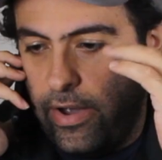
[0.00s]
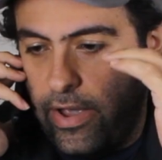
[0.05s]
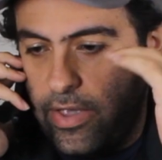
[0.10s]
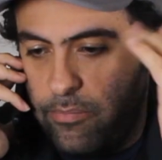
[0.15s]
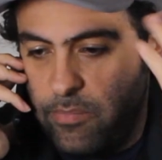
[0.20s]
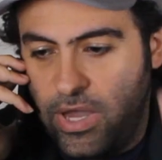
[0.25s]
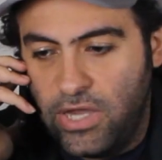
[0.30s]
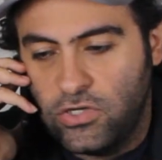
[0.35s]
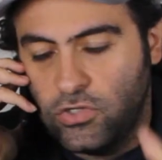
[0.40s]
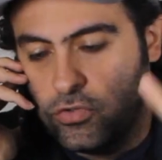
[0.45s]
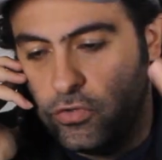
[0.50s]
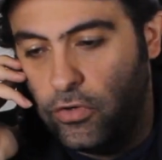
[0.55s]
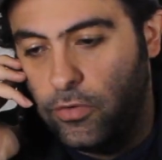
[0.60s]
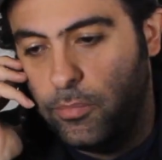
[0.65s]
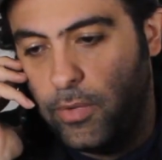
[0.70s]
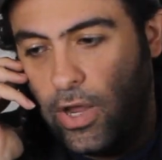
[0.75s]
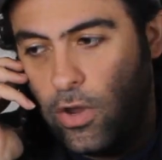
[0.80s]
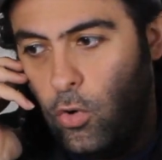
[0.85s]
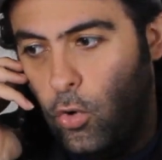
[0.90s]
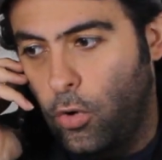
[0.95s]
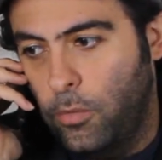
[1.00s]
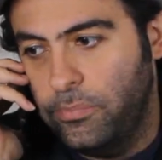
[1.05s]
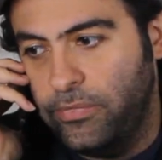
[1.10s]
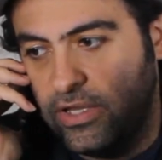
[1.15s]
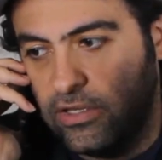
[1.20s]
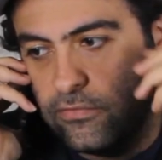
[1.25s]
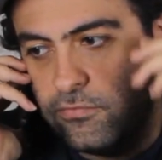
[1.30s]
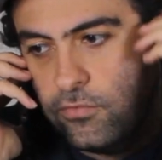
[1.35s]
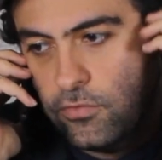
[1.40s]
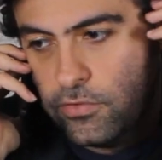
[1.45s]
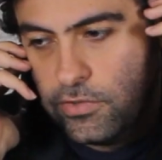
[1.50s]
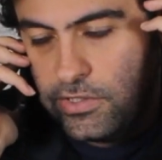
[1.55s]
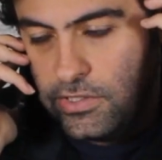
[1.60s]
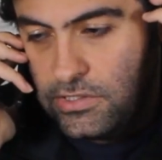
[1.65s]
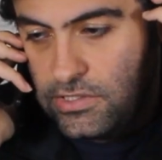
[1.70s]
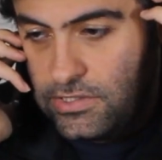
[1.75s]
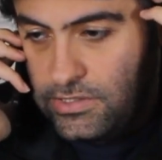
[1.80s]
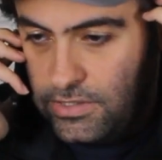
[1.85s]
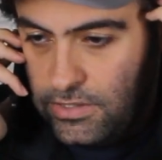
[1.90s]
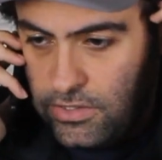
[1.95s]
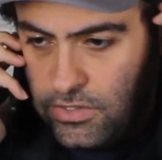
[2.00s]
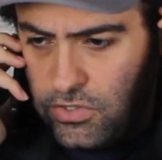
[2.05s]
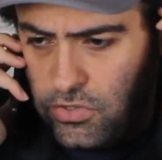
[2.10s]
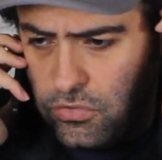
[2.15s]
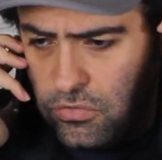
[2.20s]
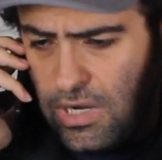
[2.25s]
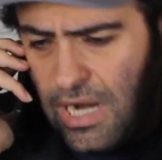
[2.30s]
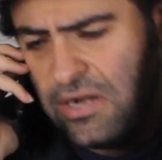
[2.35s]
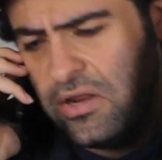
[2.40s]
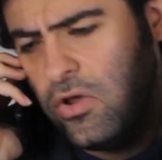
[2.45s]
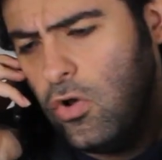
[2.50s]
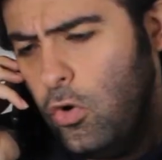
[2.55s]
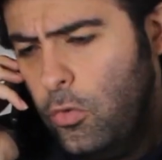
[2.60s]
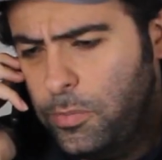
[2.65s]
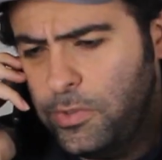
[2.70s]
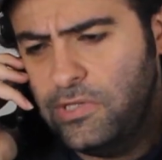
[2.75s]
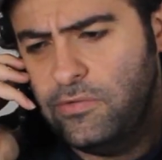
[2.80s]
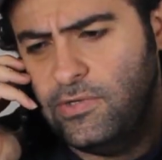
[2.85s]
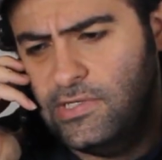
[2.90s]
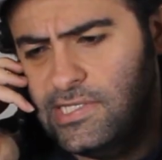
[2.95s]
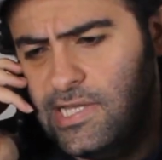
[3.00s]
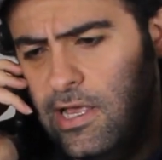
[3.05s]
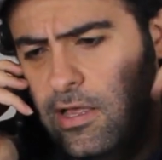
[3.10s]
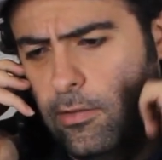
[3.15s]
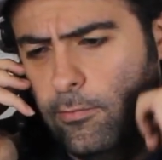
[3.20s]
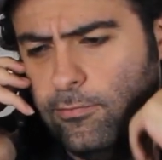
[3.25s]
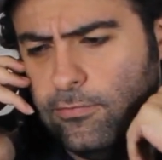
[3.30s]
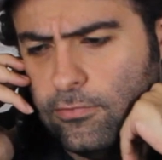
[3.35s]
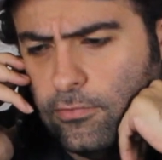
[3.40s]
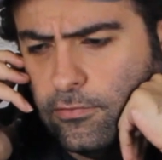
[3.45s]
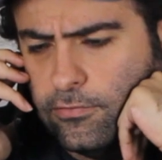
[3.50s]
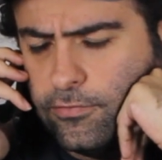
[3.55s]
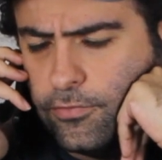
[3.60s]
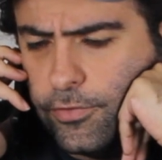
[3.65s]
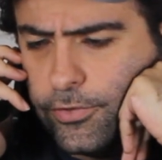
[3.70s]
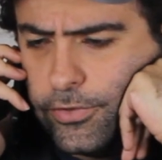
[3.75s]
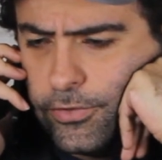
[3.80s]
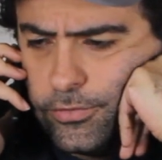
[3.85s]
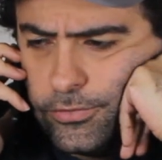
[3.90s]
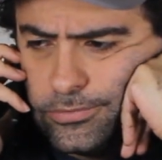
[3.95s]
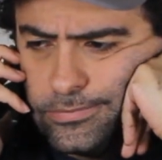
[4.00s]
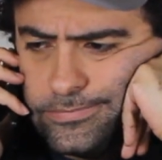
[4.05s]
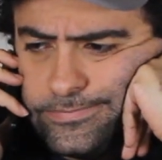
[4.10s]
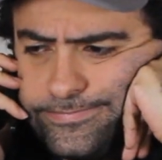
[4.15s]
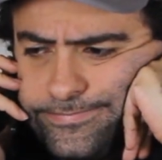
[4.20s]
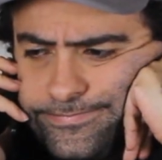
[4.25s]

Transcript: I make sure my home network is secure, and I hope it was helpful for you.